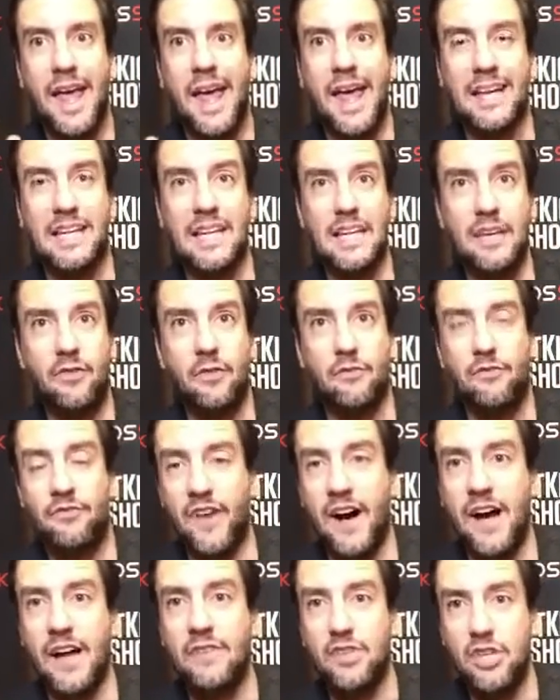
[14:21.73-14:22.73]
and give them
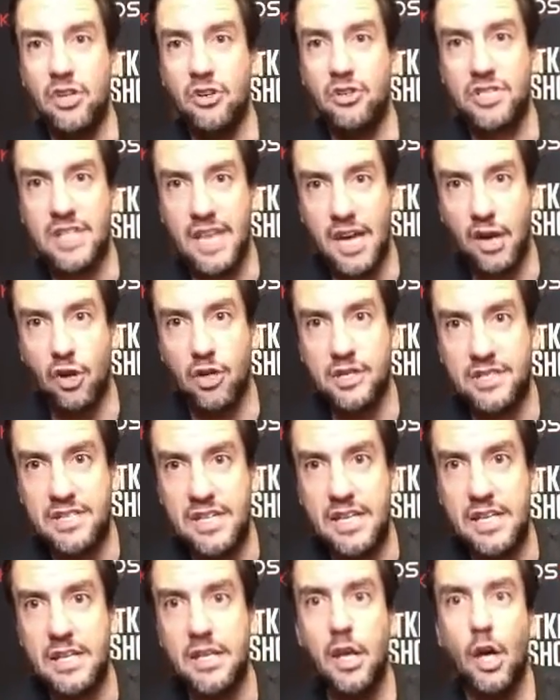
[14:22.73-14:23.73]
five years
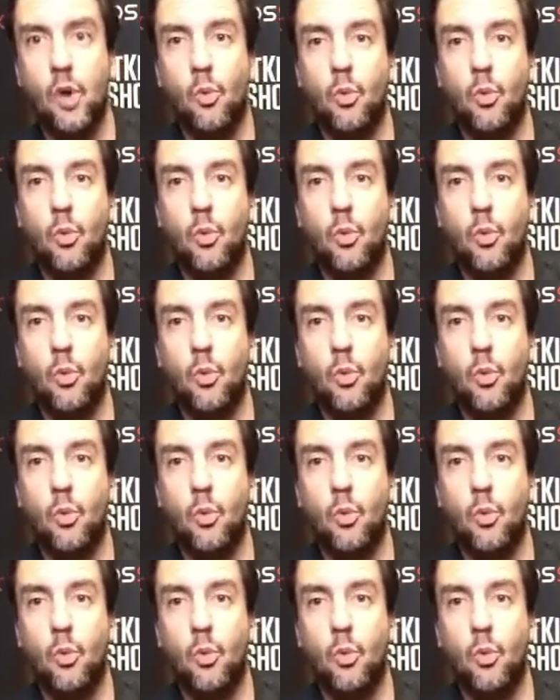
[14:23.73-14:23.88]
guaranteed,